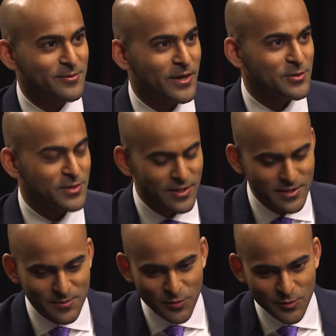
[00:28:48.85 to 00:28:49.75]
right? You study
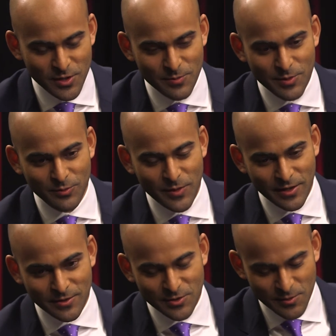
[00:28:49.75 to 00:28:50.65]
you study people
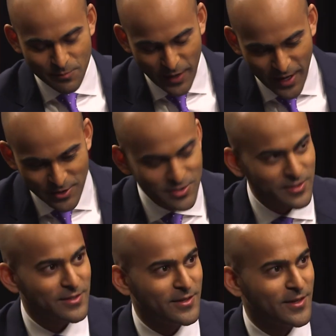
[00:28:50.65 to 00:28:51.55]
making just passionate